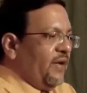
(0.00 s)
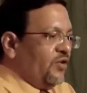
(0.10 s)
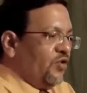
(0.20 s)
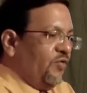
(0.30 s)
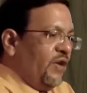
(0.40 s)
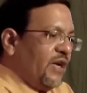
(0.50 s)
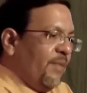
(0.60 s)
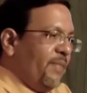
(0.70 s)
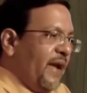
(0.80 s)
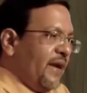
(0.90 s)
So, we will
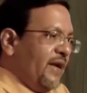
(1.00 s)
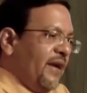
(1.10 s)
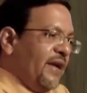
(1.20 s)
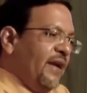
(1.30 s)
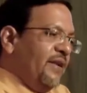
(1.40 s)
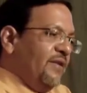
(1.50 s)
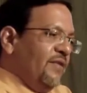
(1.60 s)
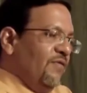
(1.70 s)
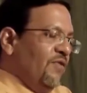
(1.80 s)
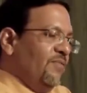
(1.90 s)
come back again
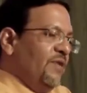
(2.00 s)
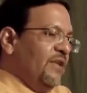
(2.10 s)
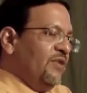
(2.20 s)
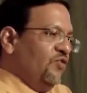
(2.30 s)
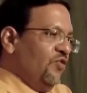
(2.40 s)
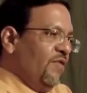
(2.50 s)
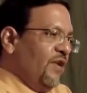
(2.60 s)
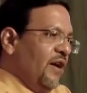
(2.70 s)
from this to our